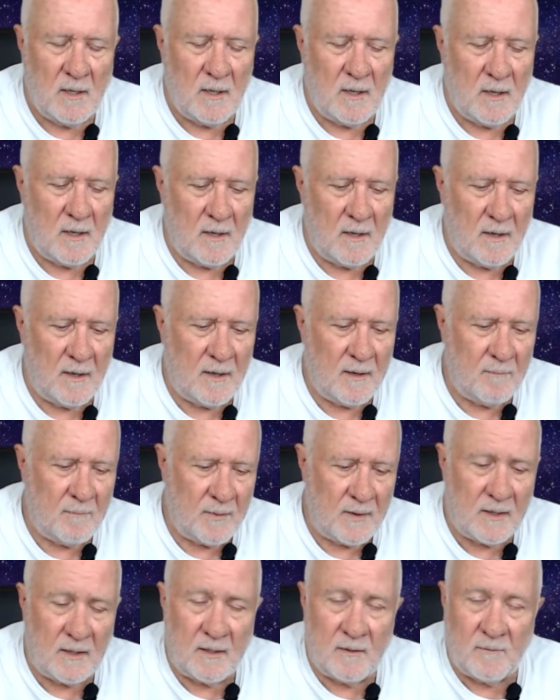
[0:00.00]
and
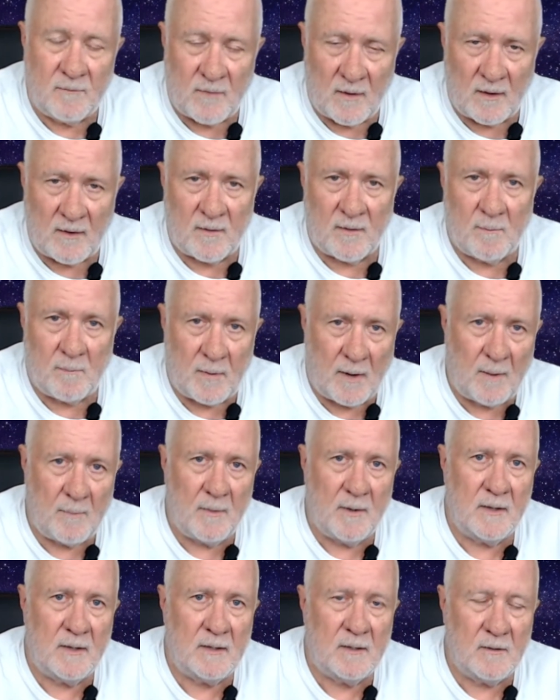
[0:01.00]
being in front of the
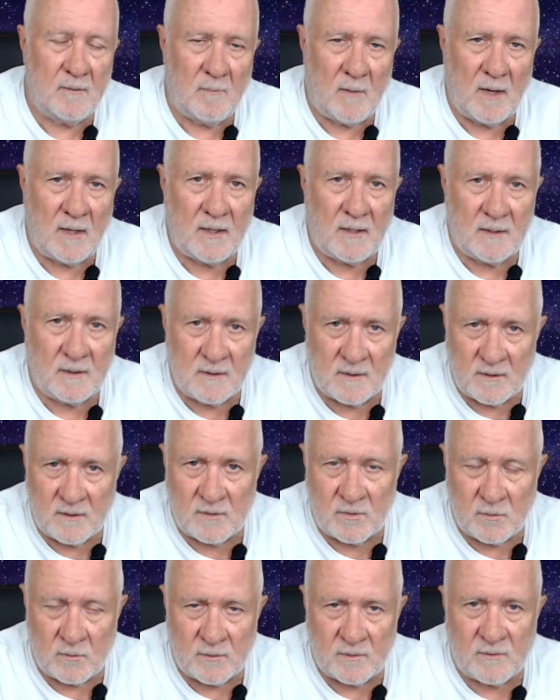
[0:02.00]
public and making the
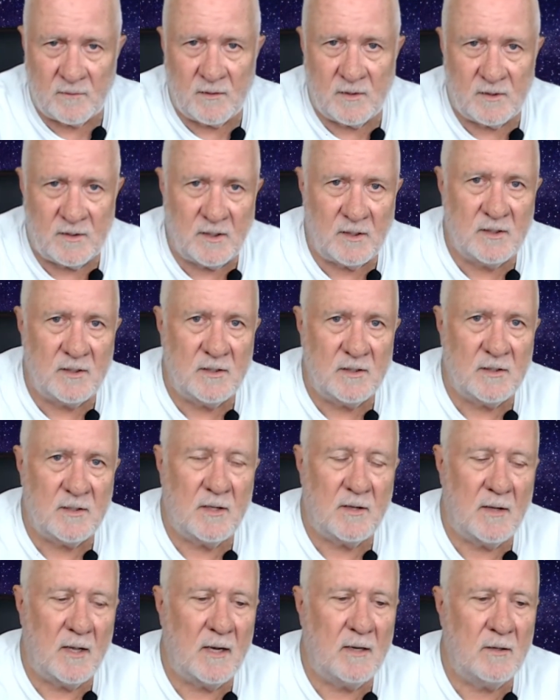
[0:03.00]
sorts of decisions
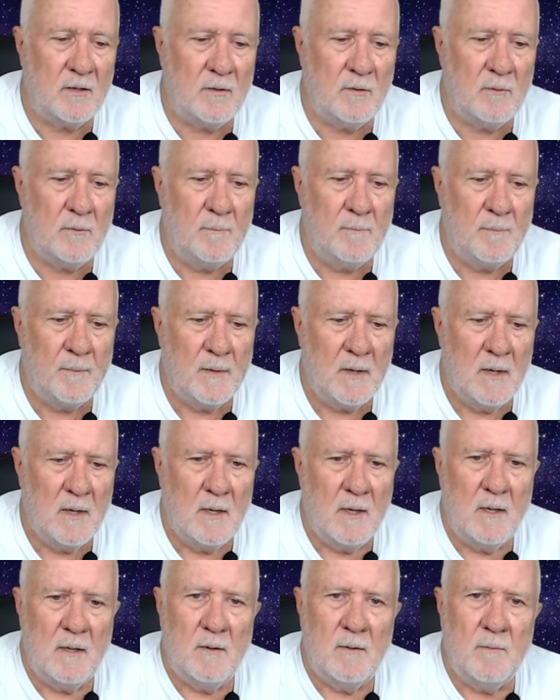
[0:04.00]
that they do.
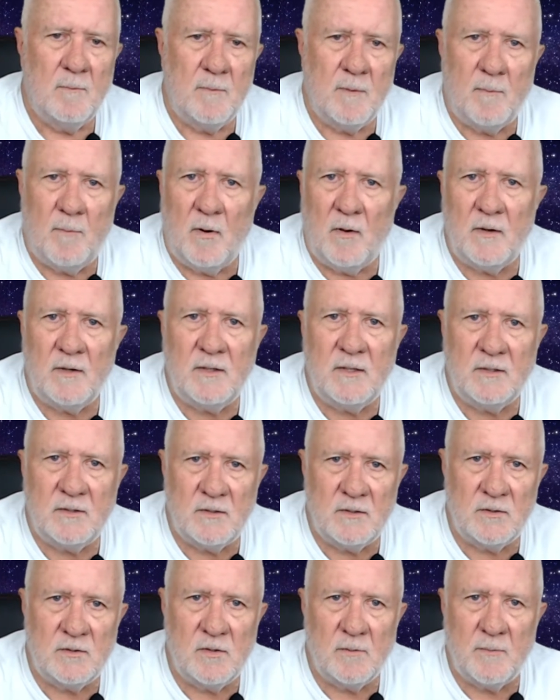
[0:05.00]
But
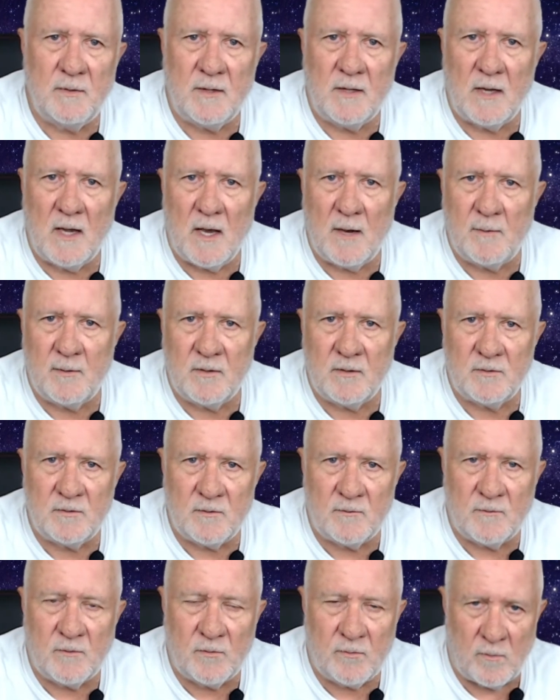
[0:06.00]
politicians should be the arbiters
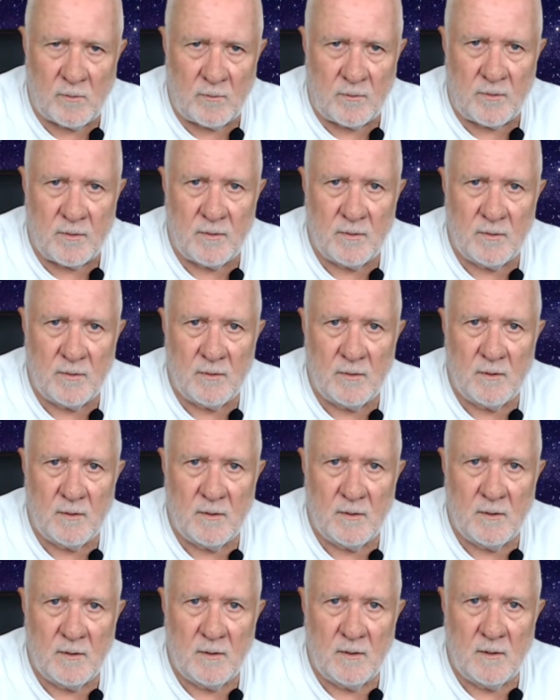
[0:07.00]
of truth.
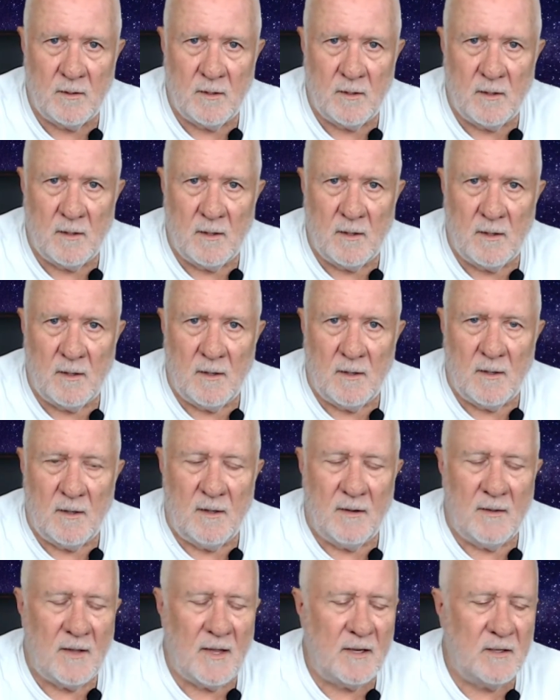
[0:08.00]

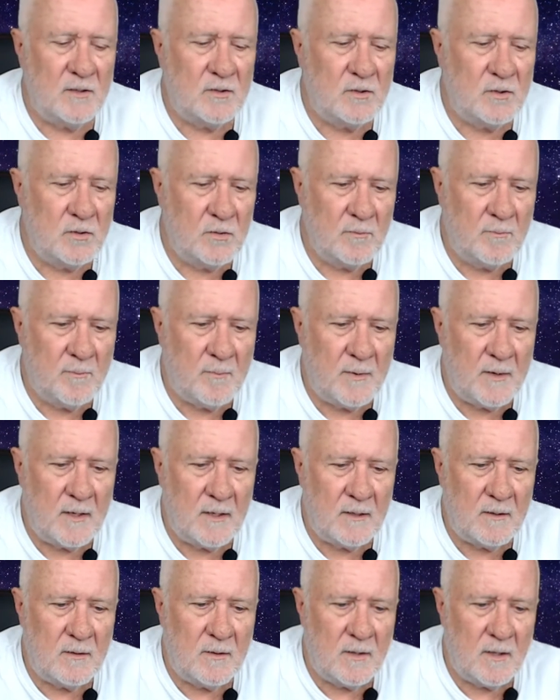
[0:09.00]
They should be
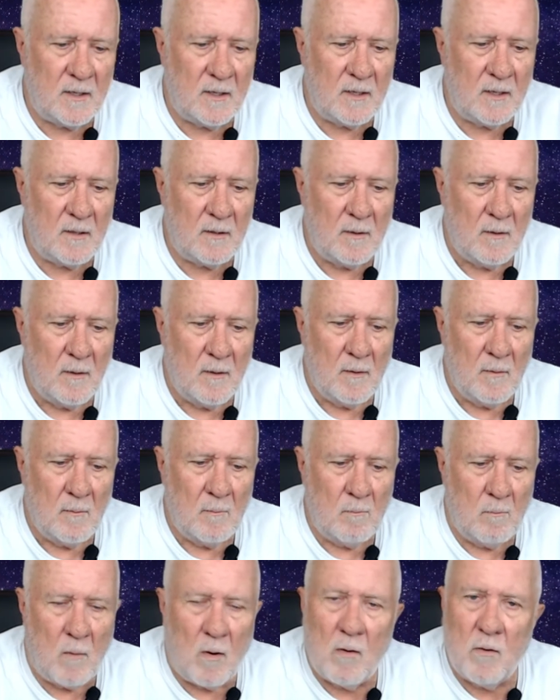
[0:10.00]
the
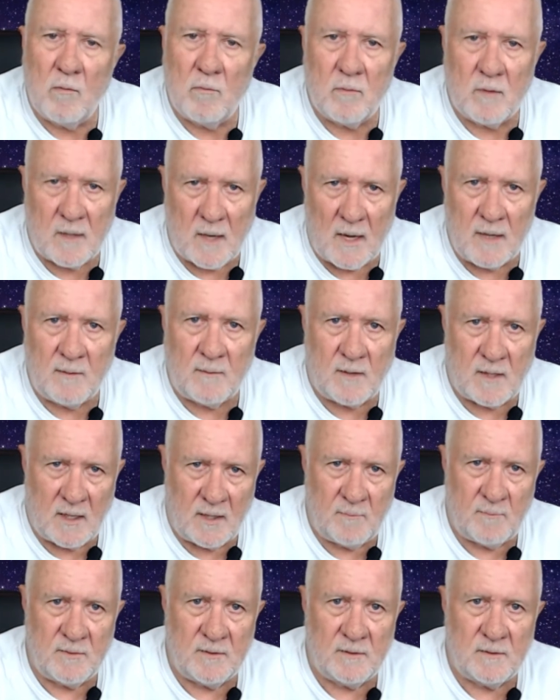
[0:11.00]
moral
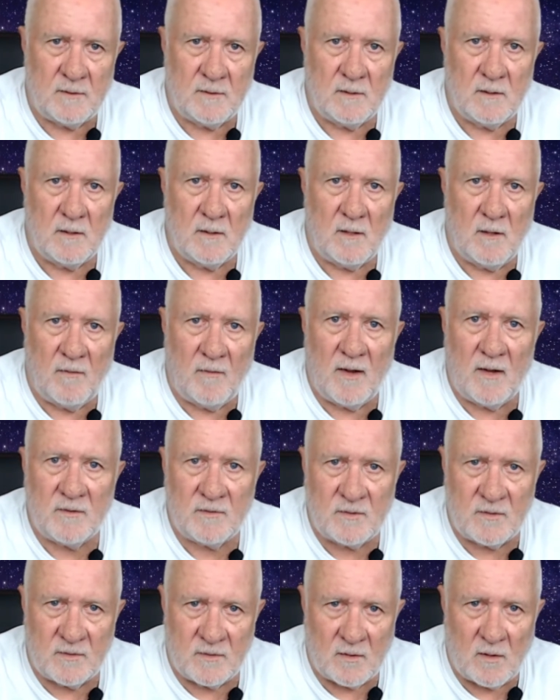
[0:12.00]
gatekeepers of our
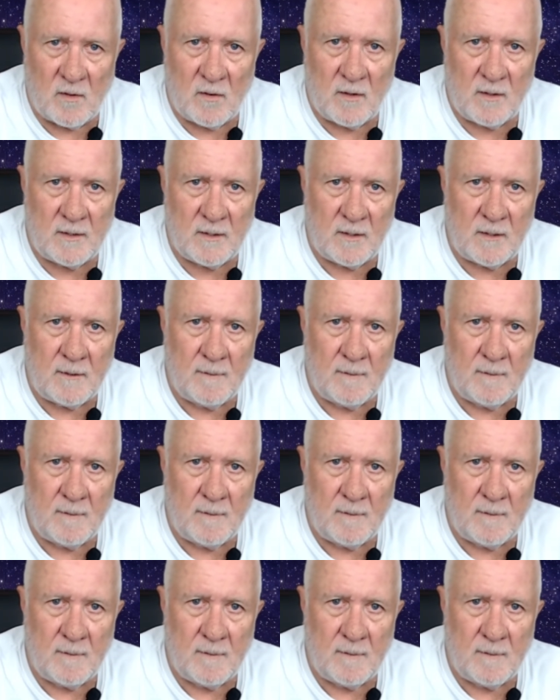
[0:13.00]
society,